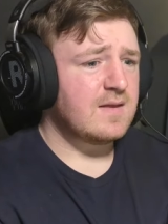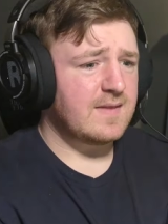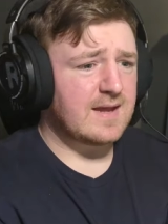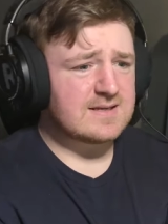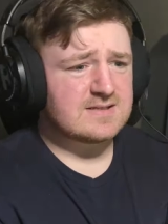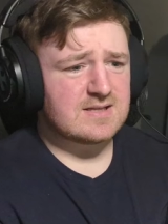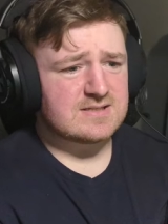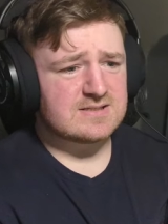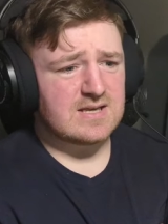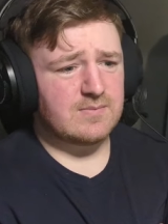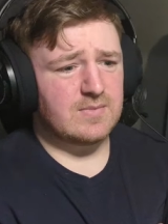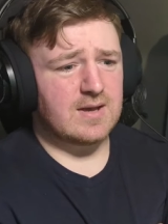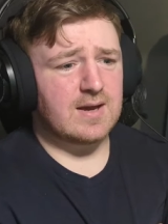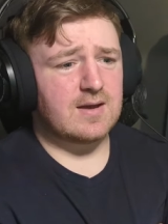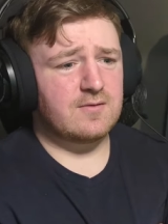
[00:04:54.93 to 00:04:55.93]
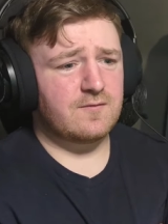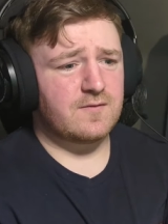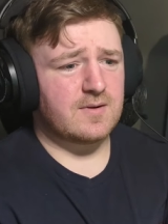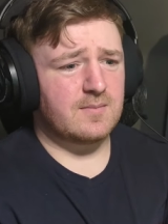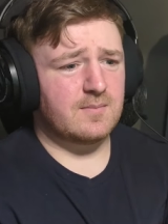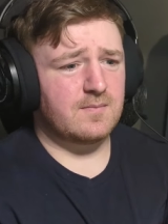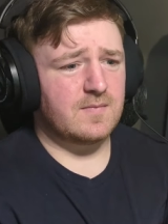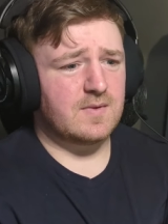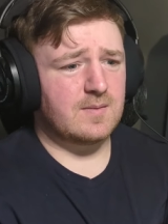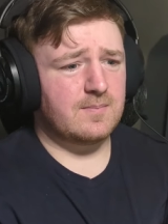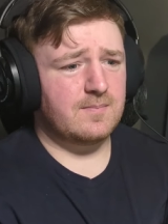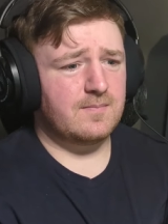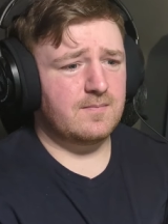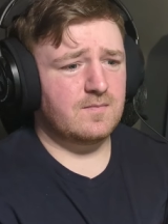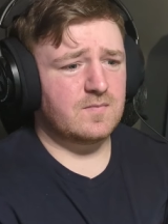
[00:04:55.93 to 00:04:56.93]
That's the same guy from the,
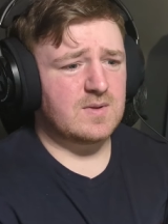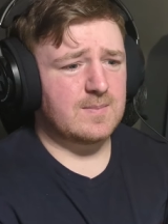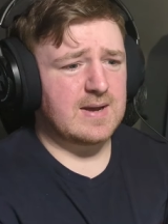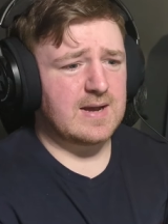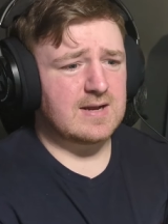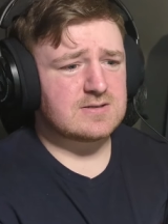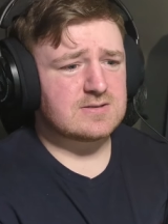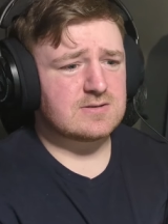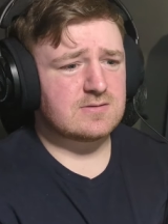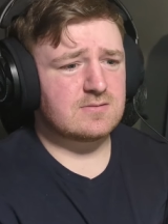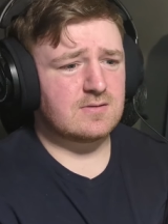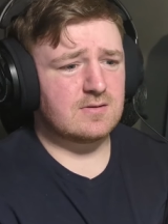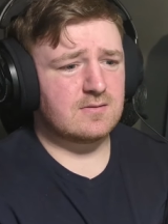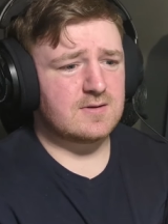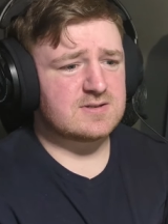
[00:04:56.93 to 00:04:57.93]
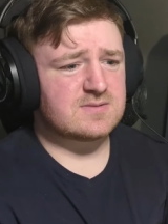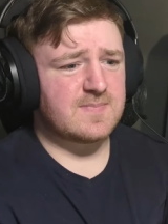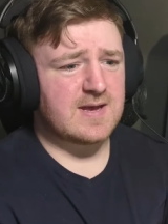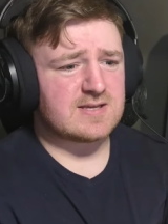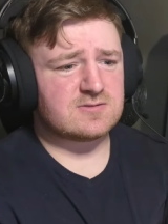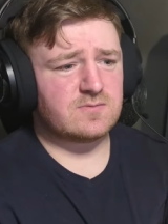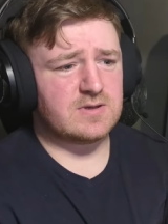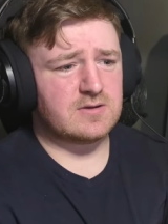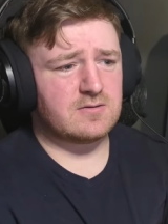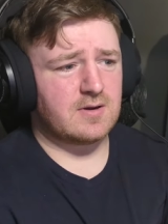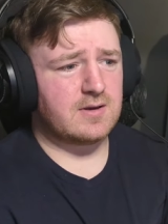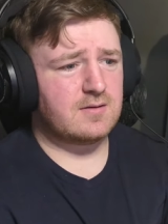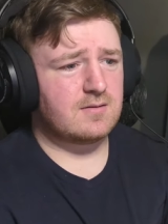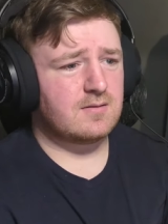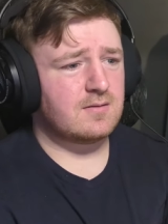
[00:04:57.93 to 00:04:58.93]
the match this past week,
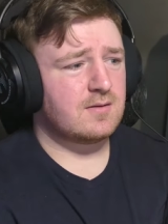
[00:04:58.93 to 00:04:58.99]
right?